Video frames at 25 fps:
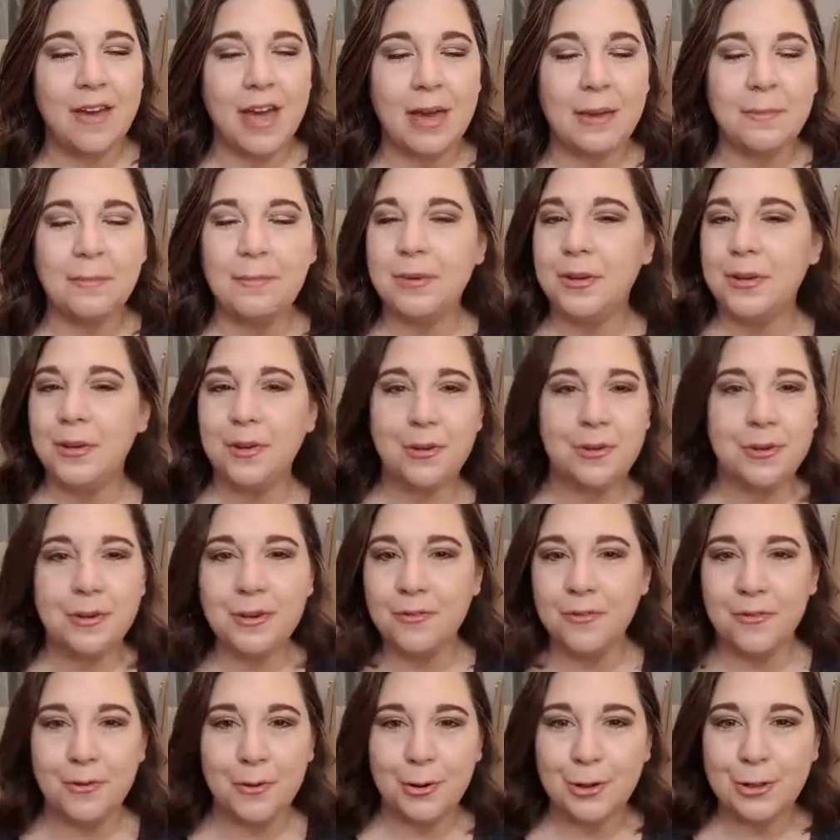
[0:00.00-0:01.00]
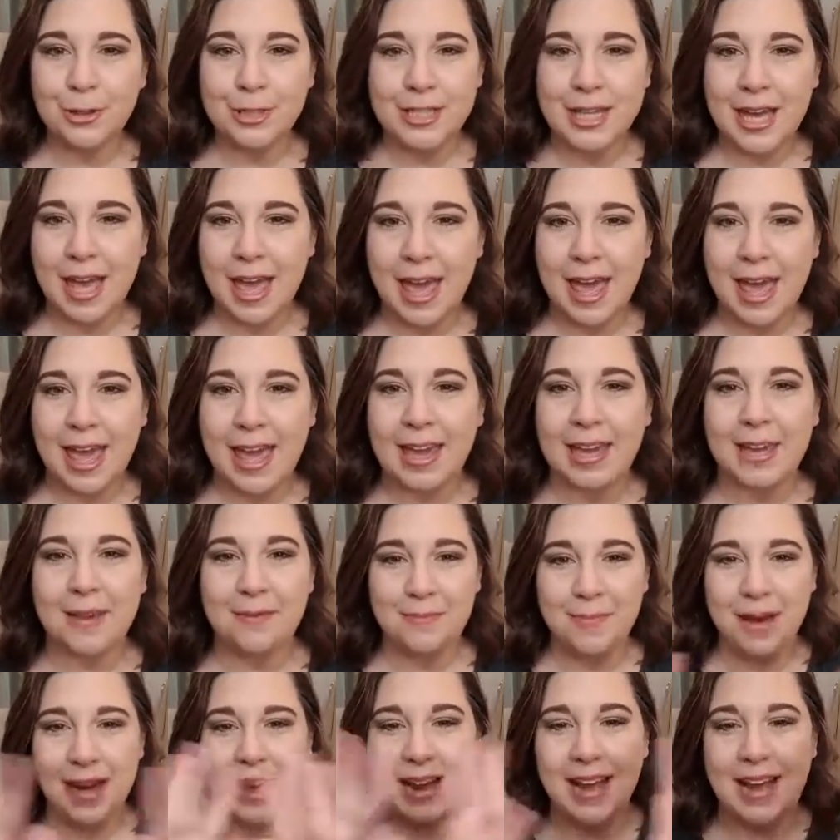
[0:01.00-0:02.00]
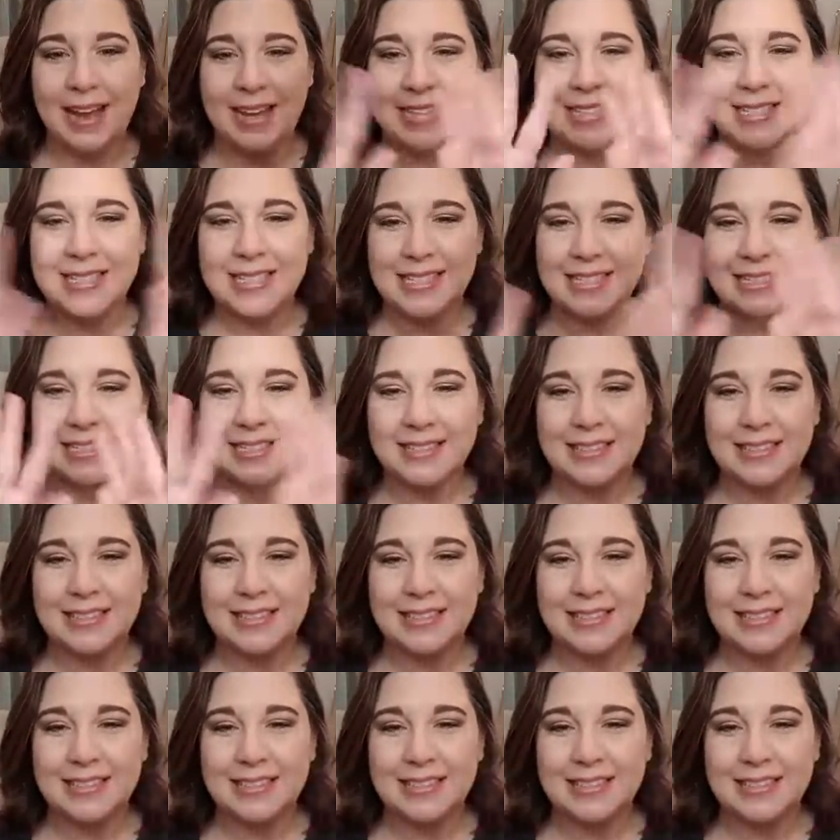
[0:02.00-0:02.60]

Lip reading: a beautiful day. Bye guys.